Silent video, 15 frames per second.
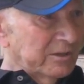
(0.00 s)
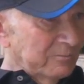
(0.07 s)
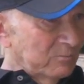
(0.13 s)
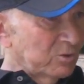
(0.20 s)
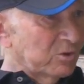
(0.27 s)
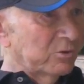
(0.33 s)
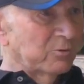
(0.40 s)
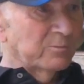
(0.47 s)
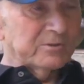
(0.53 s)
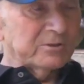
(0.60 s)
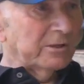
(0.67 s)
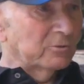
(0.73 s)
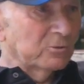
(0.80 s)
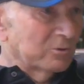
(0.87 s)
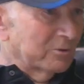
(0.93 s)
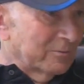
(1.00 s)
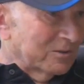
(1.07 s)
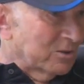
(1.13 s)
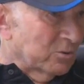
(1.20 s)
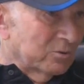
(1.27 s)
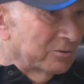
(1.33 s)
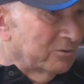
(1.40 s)
I said, "I'm Moshe Rubinstein." I don't need
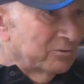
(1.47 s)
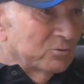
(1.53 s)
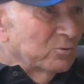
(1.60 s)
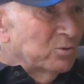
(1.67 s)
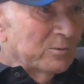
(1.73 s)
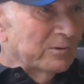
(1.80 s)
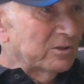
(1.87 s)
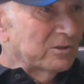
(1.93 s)
to introduce